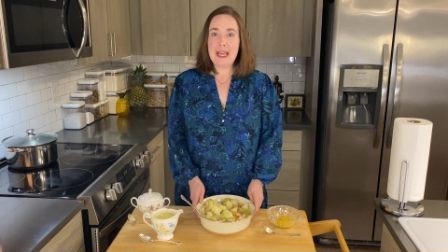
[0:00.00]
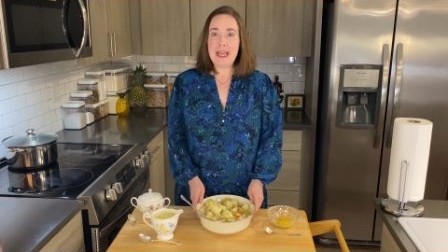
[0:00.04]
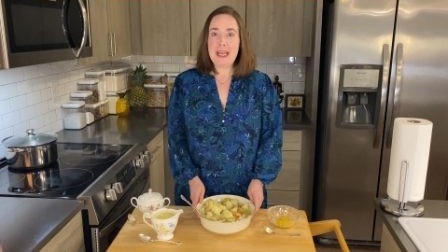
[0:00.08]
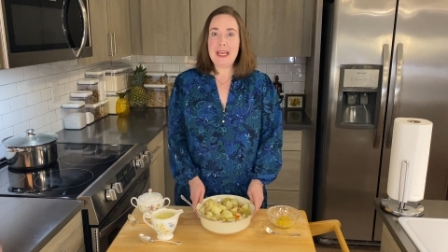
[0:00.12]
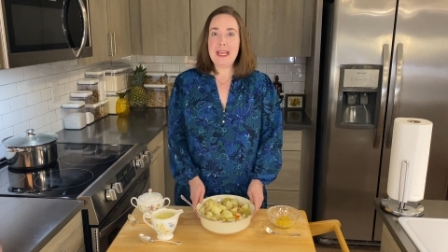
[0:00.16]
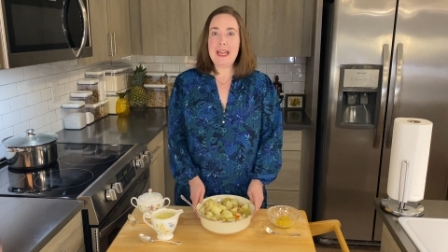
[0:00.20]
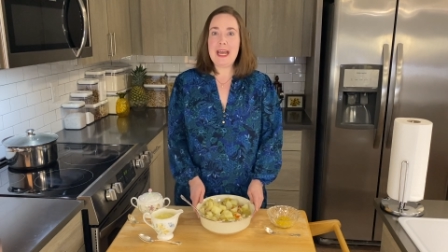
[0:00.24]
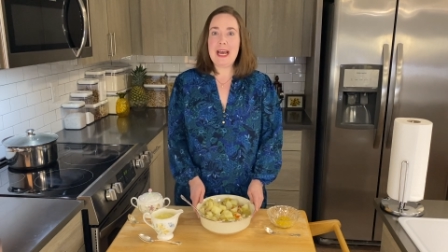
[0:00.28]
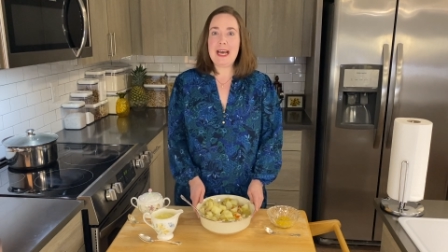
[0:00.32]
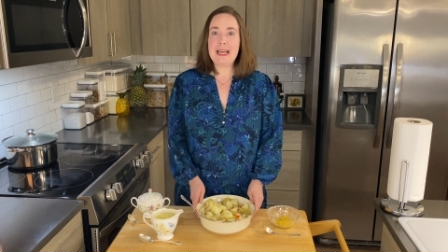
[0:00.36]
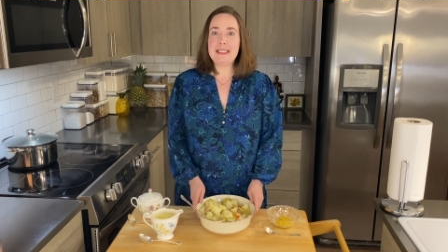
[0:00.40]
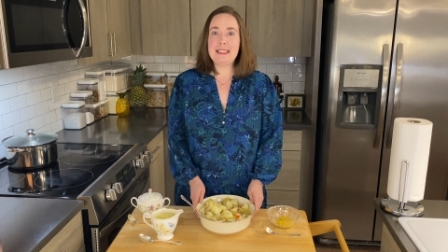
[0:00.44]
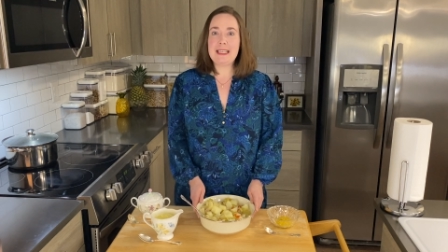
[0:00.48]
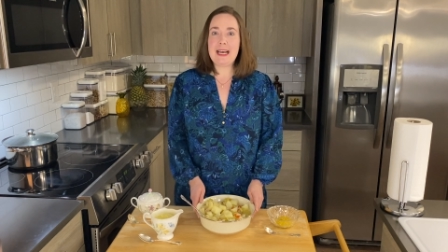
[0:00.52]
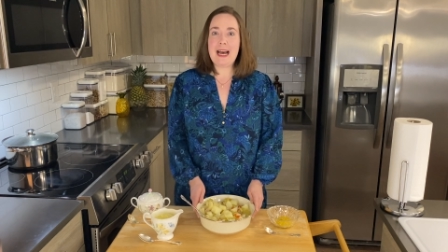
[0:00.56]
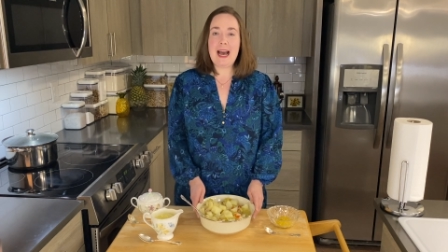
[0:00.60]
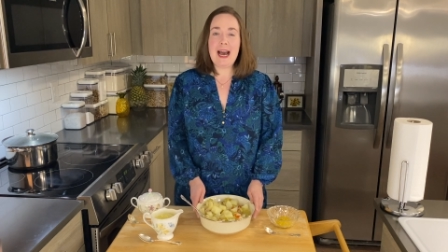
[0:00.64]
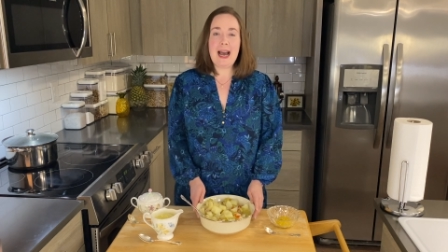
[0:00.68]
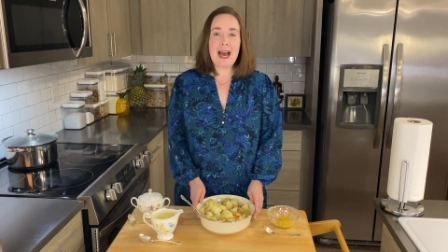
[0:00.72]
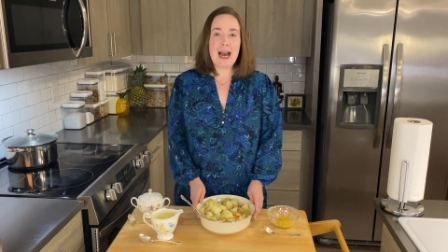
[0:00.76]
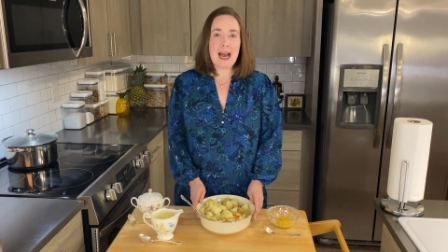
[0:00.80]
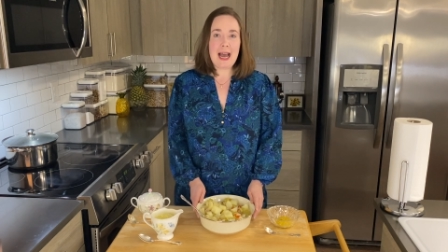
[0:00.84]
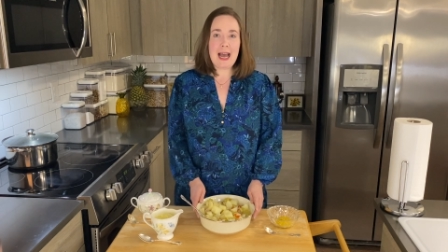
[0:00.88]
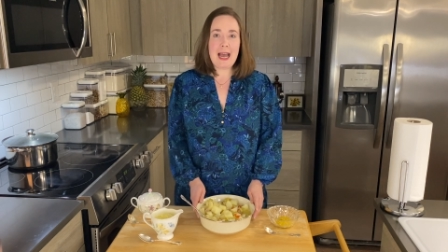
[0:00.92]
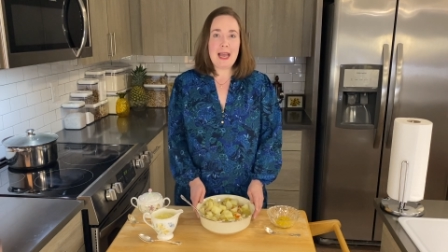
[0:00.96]
It has a
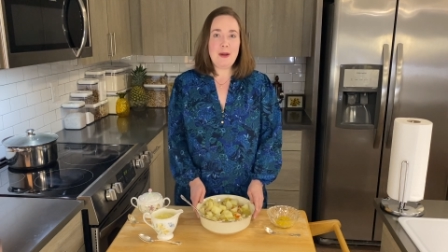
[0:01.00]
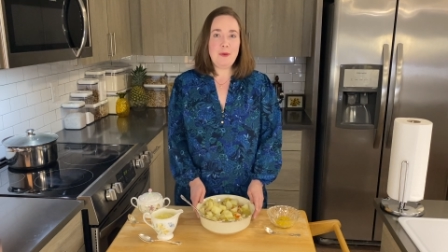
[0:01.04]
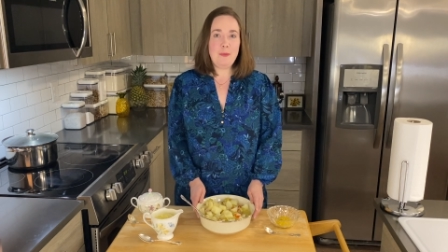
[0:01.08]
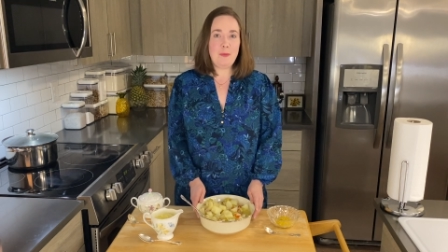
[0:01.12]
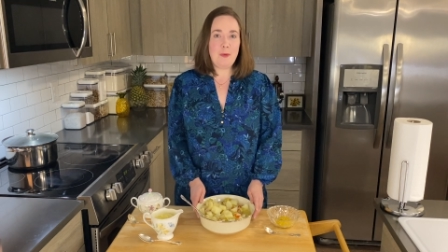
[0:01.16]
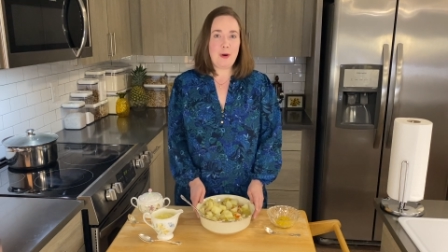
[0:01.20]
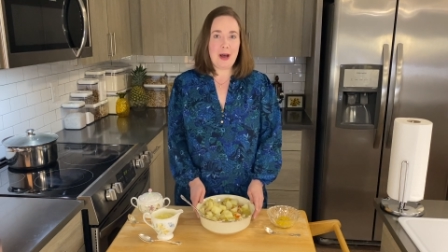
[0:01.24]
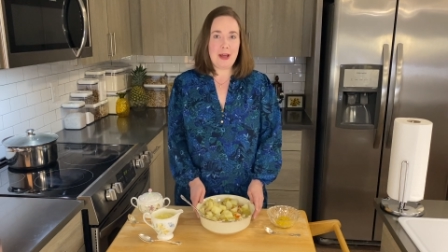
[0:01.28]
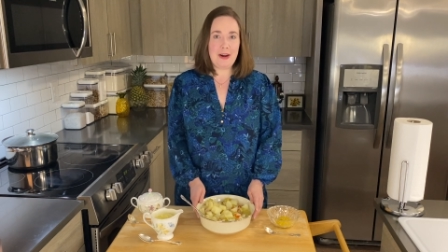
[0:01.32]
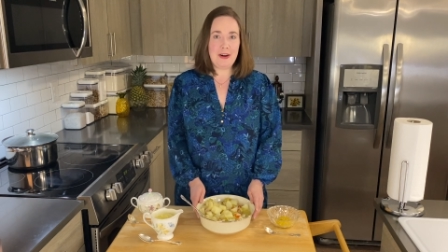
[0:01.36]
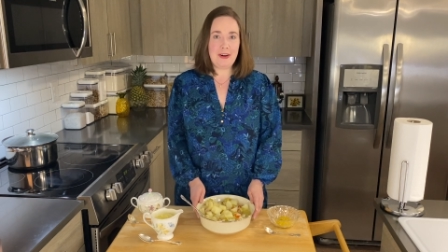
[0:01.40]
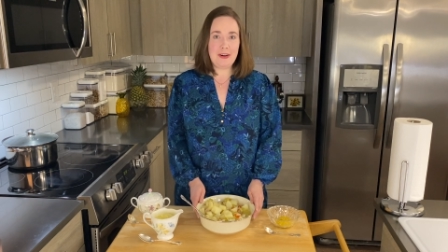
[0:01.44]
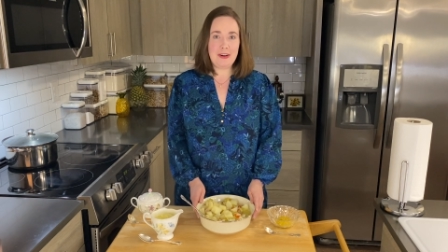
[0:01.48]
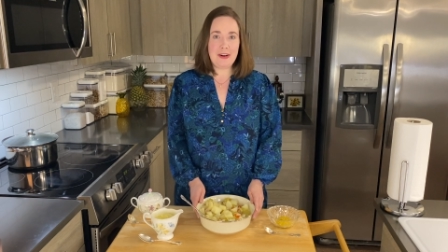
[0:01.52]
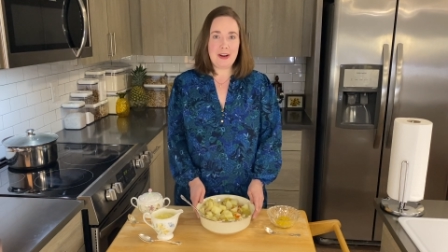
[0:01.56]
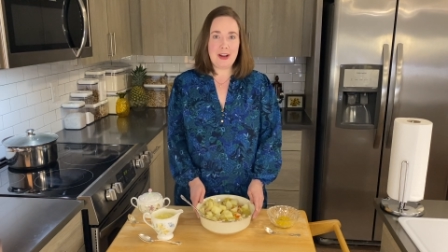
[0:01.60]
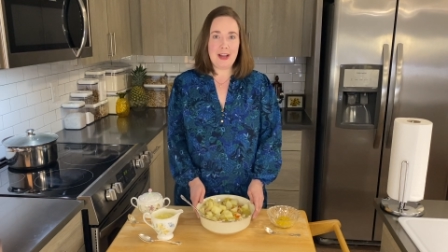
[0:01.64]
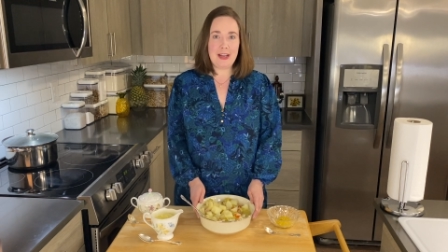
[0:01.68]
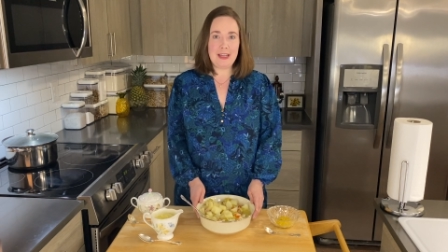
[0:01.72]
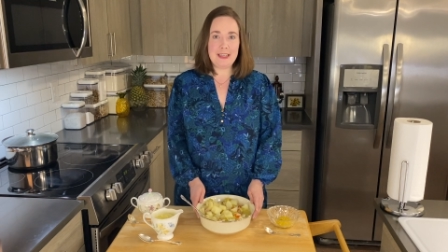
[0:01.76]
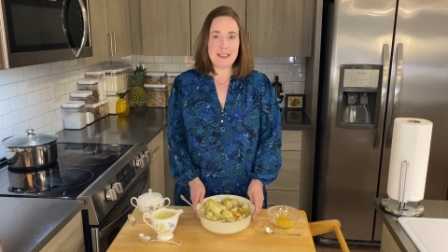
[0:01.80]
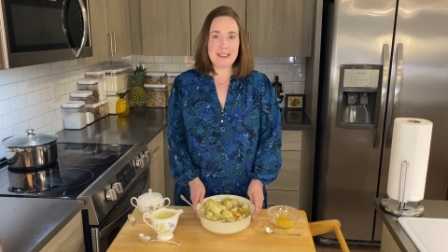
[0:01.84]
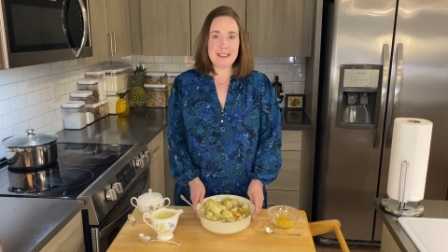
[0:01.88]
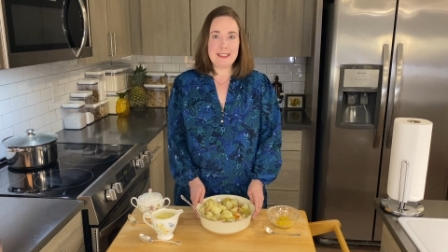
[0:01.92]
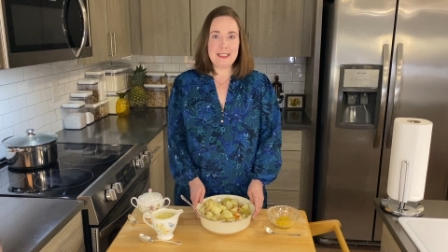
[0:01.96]
high water
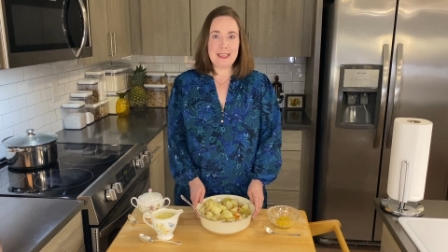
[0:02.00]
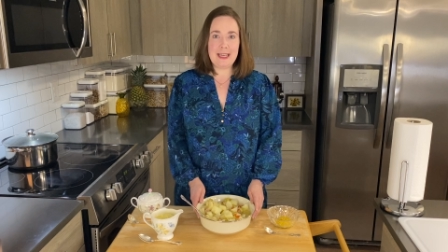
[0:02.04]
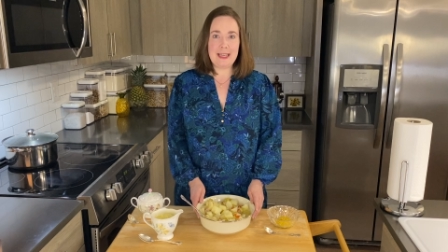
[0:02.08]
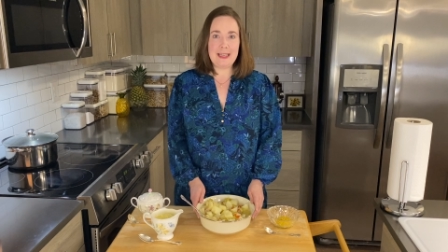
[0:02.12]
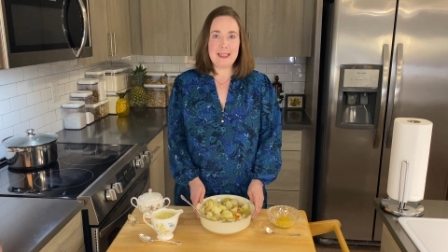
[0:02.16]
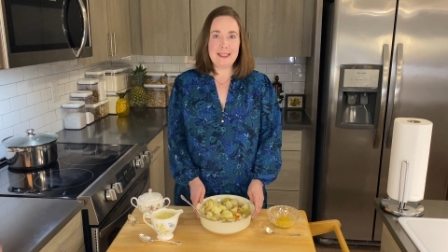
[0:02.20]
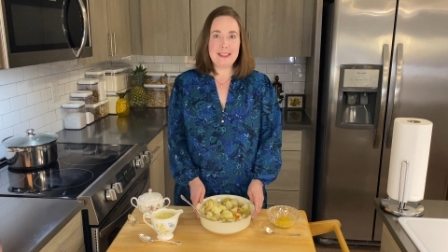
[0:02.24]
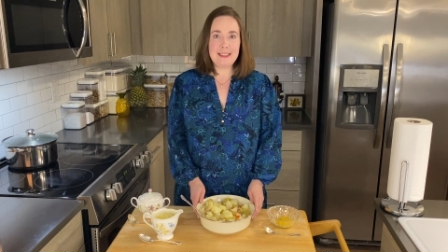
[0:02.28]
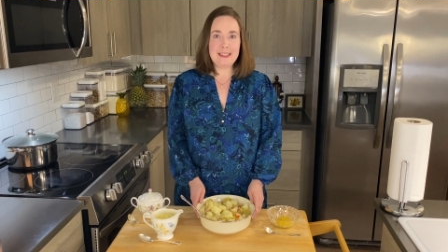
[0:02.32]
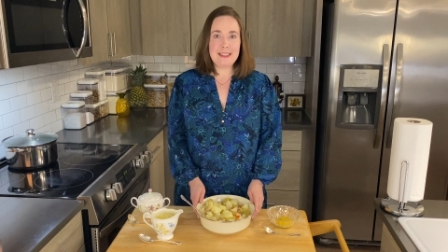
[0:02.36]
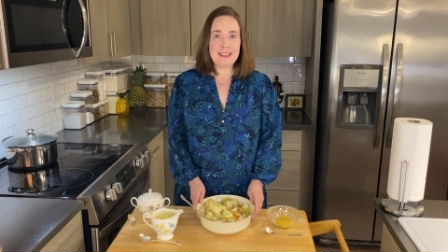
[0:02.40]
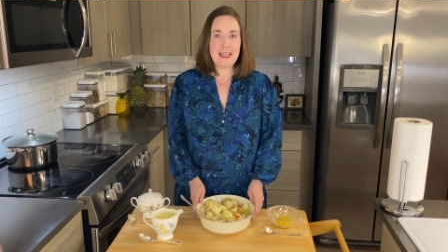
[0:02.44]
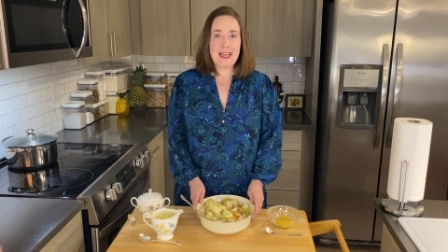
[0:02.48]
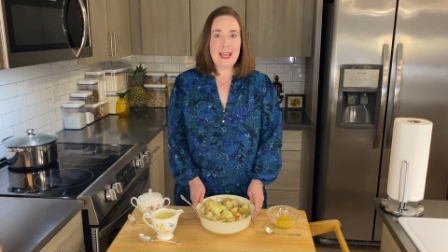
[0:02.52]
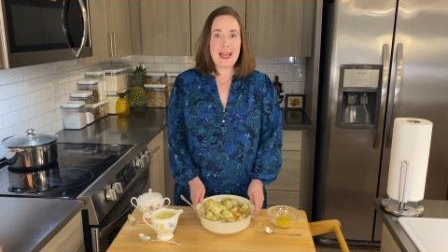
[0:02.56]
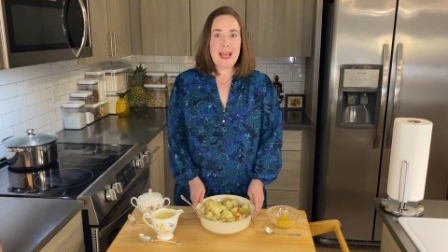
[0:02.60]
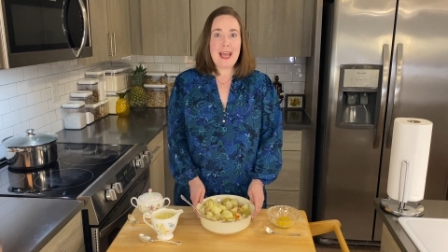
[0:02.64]
content